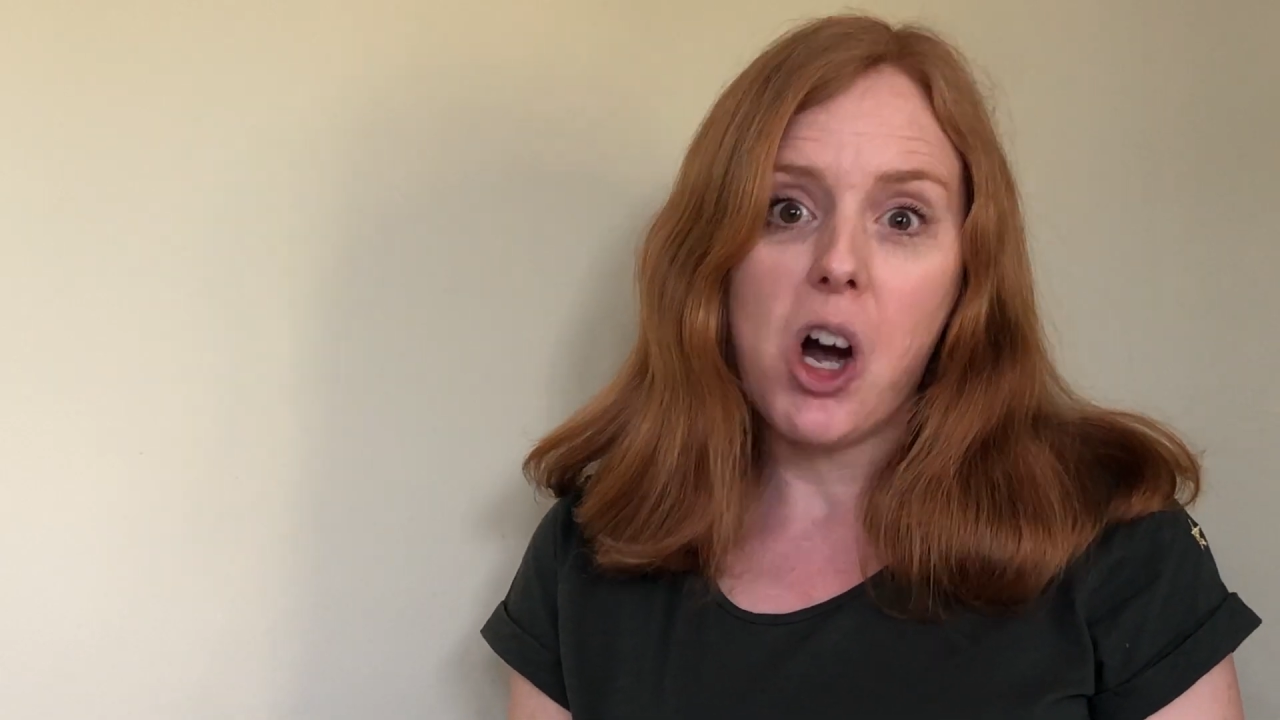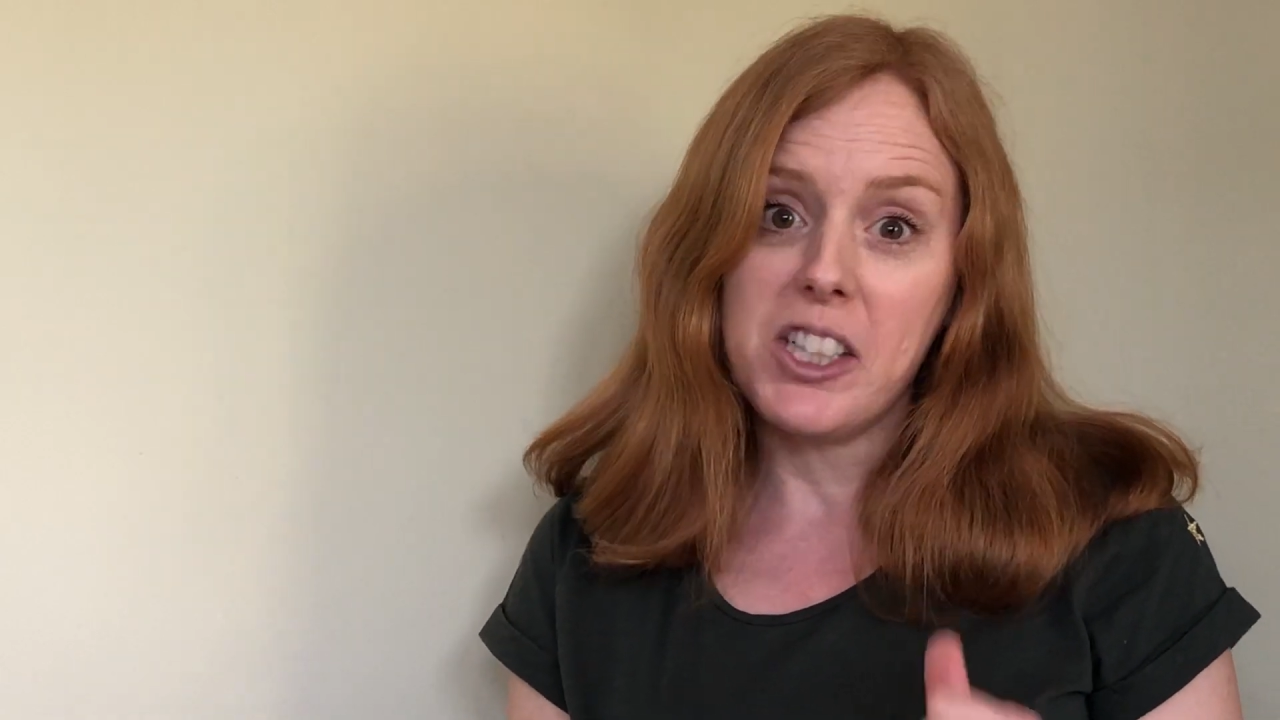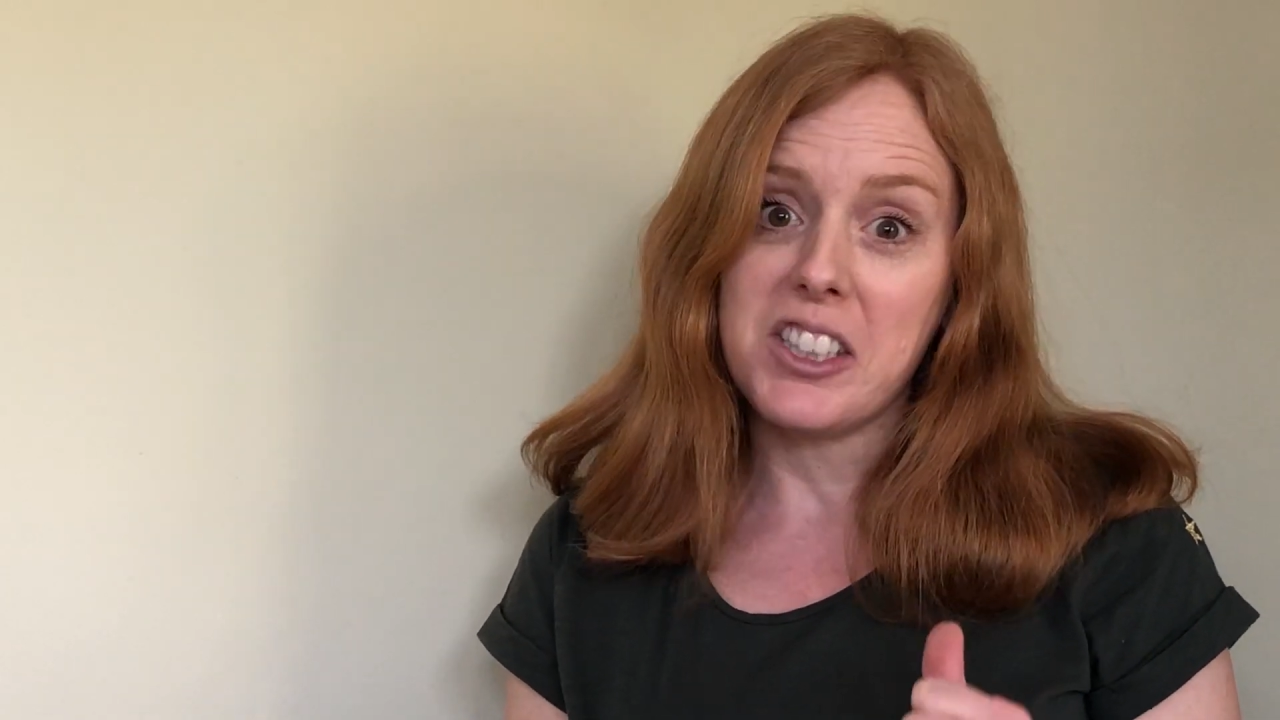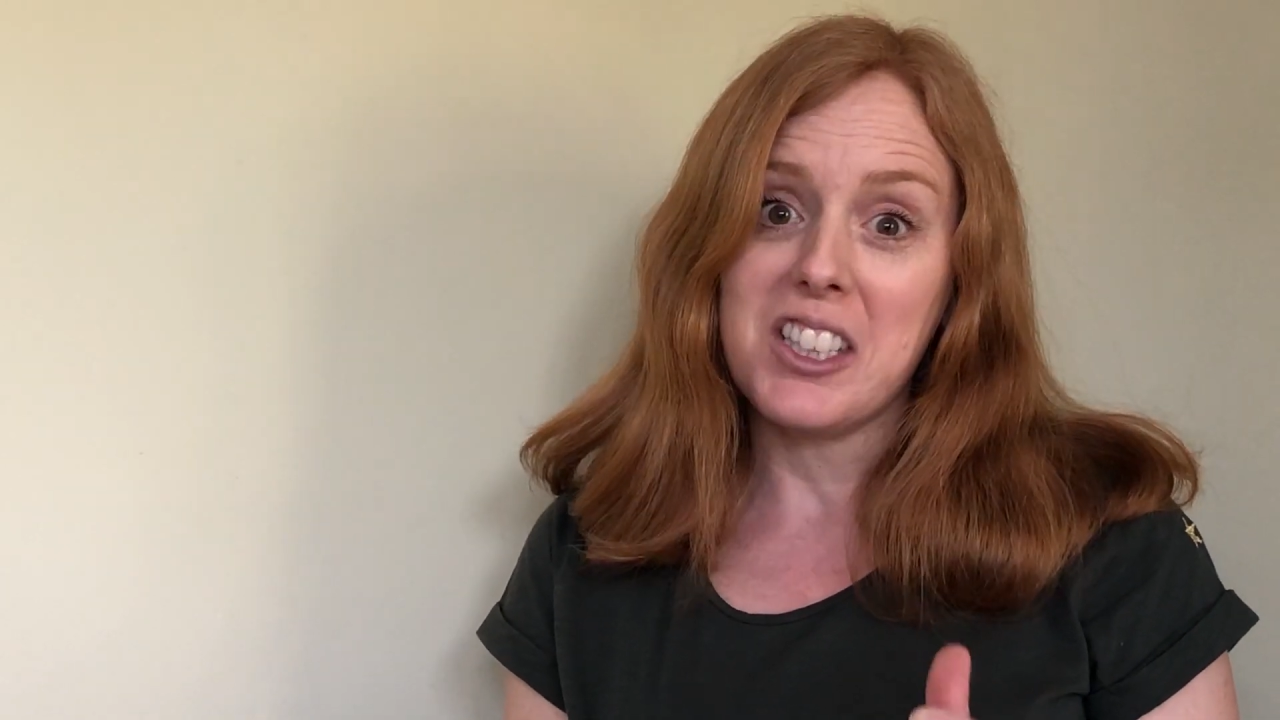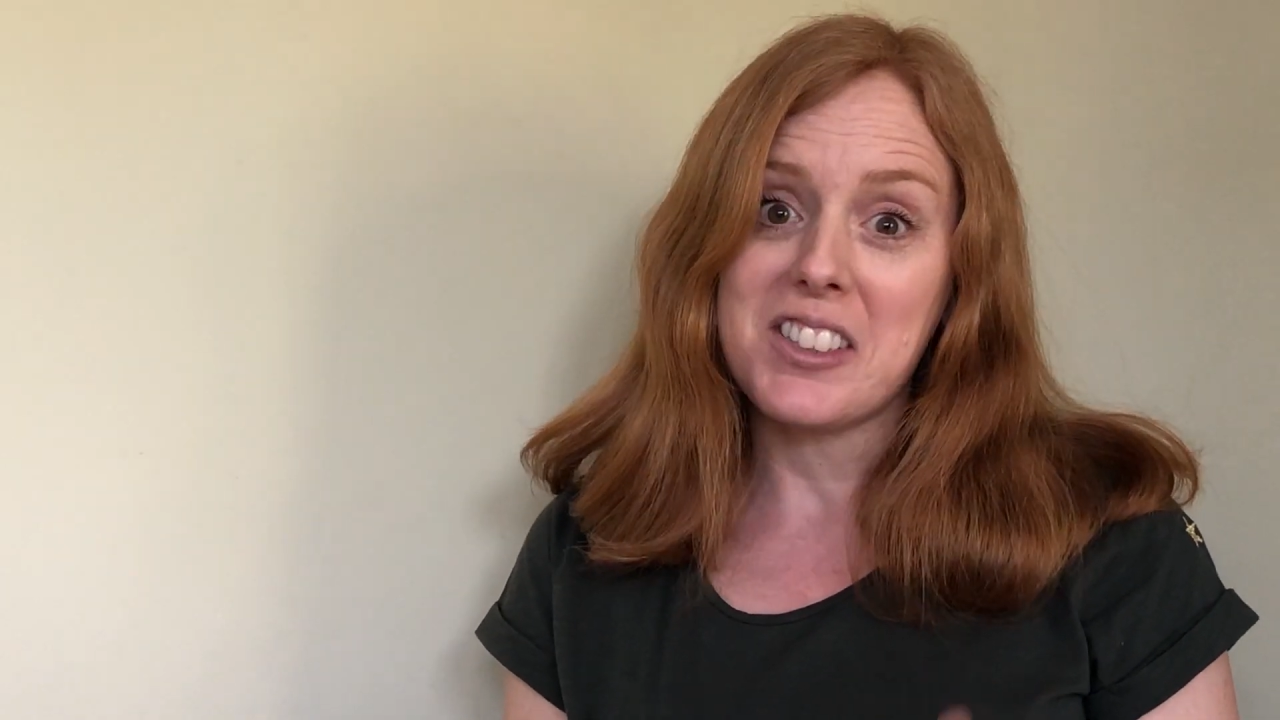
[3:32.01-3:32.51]

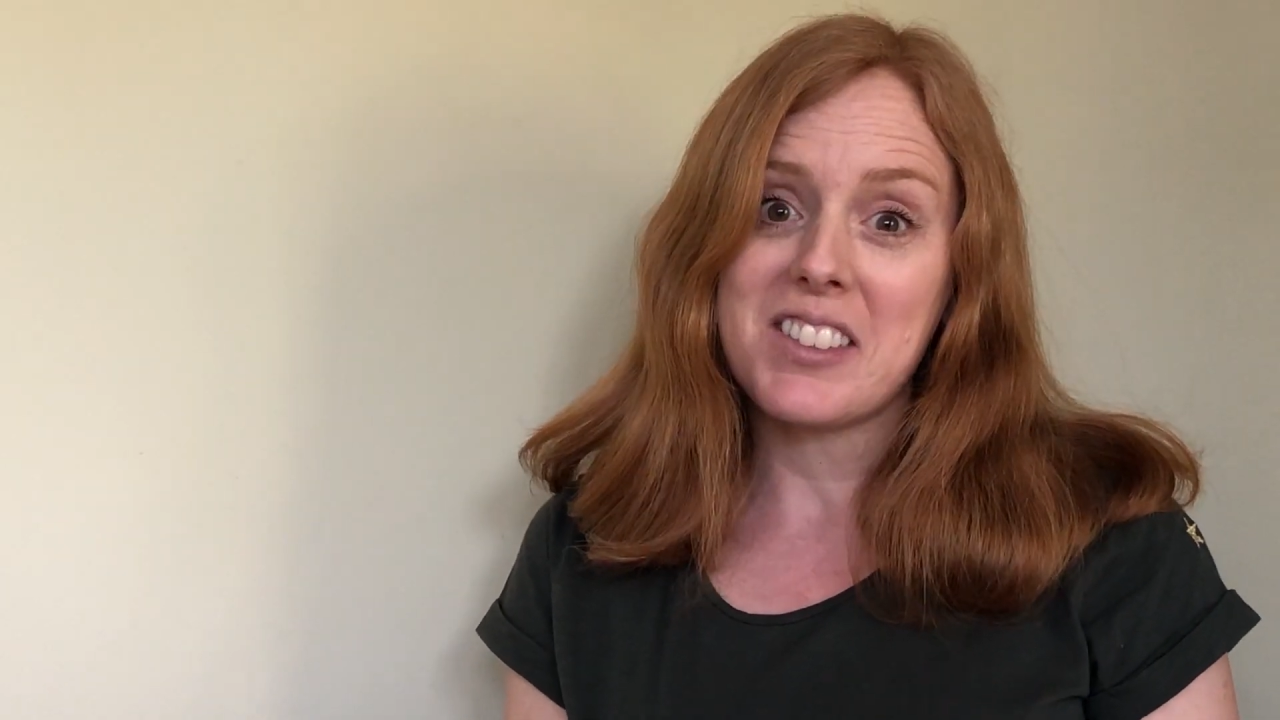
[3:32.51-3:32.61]
I did.